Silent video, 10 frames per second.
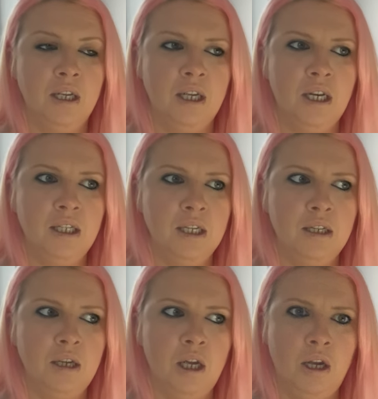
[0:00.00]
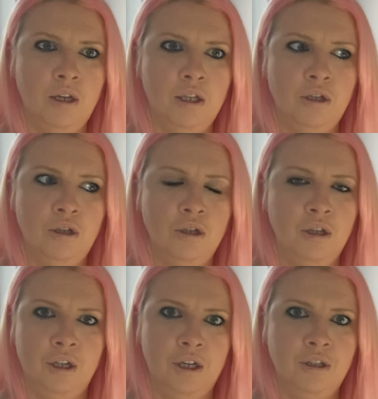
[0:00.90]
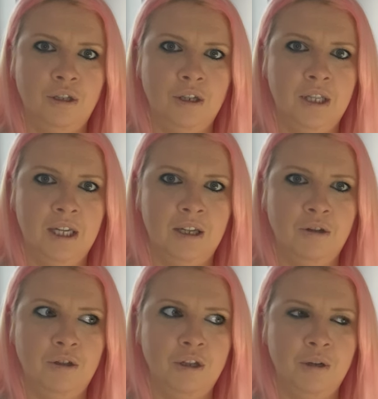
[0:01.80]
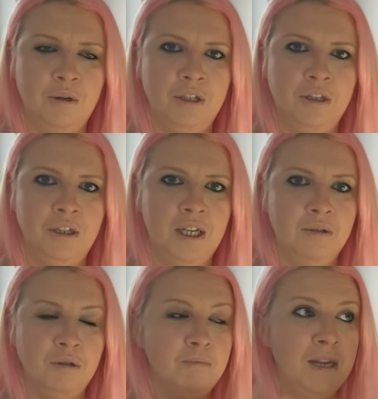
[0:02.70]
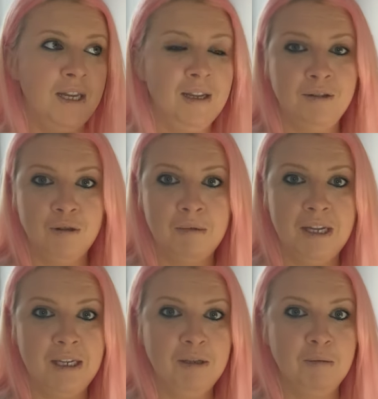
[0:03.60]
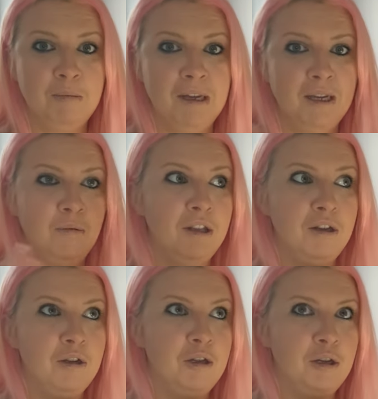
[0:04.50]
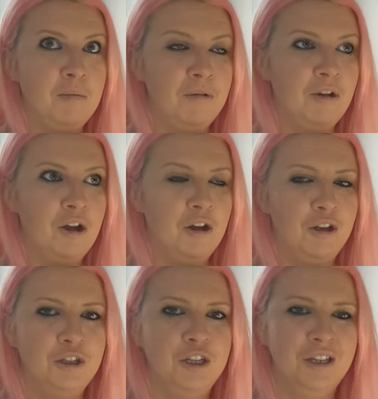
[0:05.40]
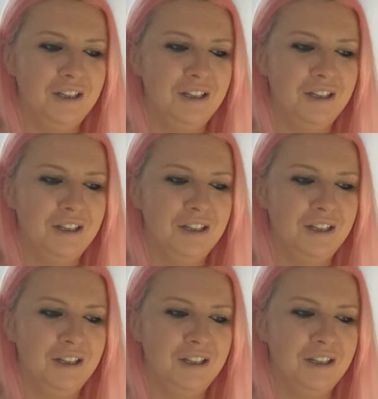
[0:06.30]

And he said, how did you learn how to do that? Who taught you how to do that? And I was me, just me, just me with YouTube, of course.